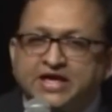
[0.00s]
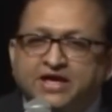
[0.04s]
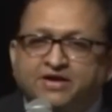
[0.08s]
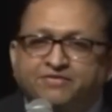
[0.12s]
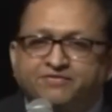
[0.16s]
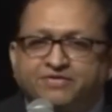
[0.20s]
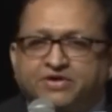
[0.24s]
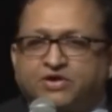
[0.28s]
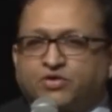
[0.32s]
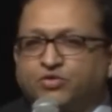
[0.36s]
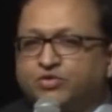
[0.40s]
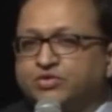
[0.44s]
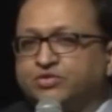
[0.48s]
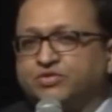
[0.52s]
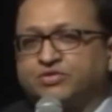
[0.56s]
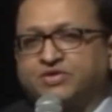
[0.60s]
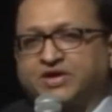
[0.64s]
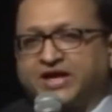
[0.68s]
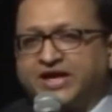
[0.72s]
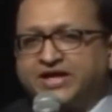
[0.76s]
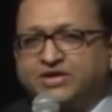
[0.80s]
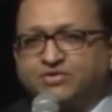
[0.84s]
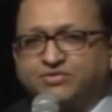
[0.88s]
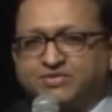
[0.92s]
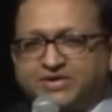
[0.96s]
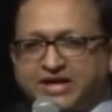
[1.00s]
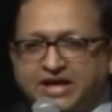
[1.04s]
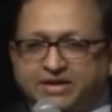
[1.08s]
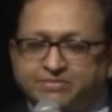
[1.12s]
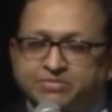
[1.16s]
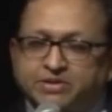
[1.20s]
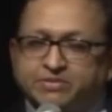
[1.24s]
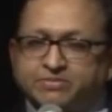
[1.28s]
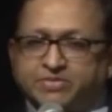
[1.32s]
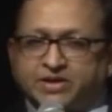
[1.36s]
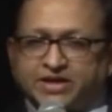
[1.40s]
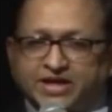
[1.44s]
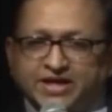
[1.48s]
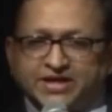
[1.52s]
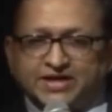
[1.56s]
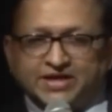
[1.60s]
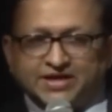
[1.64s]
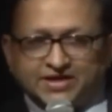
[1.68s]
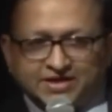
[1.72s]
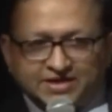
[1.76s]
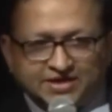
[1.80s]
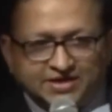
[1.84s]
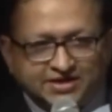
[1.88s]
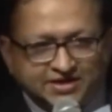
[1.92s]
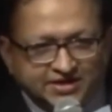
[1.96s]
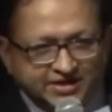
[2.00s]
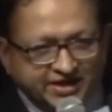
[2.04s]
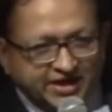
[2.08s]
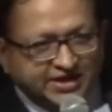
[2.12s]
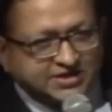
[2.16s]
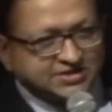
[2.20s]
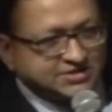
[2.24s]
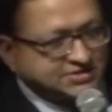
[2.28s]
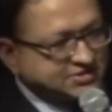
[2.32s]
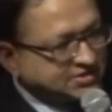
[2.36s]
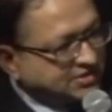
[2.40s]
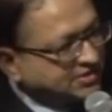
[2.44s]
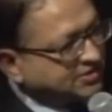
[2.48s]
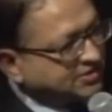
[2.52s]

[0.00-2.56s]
We are going to try to grab him again next